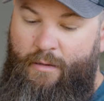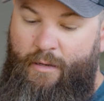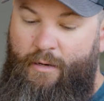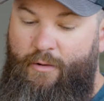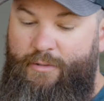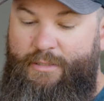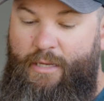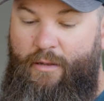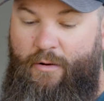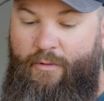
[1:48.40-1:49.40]
And you'll
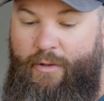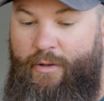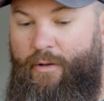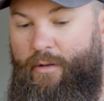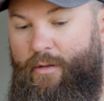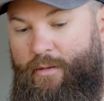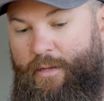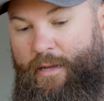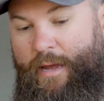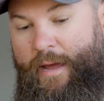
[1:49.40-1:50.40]
see on the hook
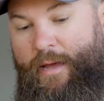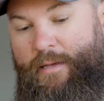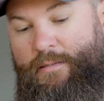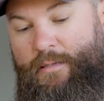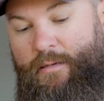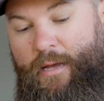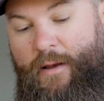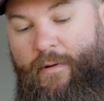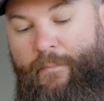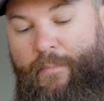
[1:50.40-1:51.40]
that it has kind
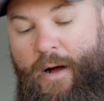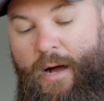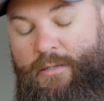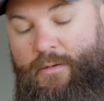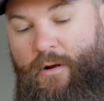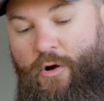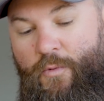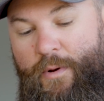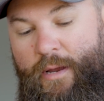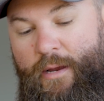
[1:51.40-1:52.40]
of a box or
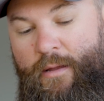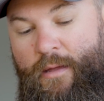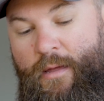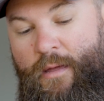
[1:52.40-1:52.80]
opening